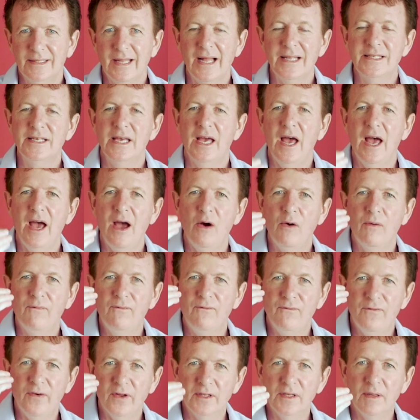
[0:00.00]
That's how
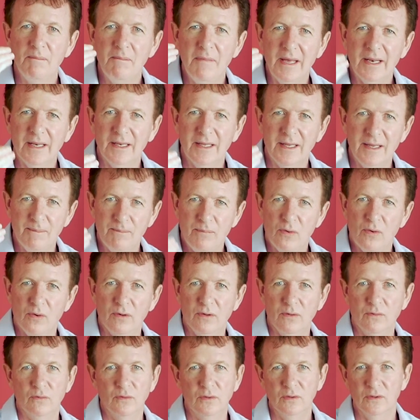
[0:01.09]
fundamentally
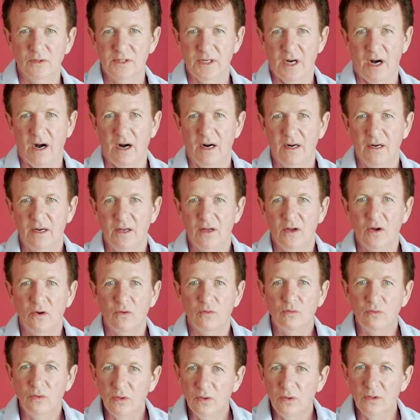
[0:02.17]
important rules are.
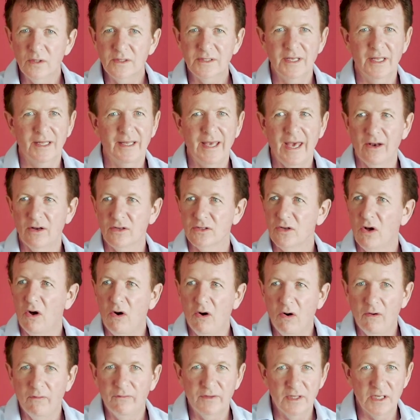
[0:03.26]
Rules can get us
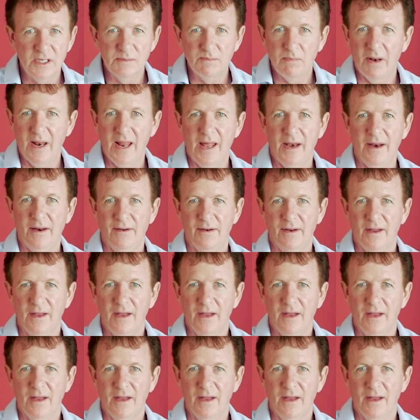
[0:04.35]
off this planet.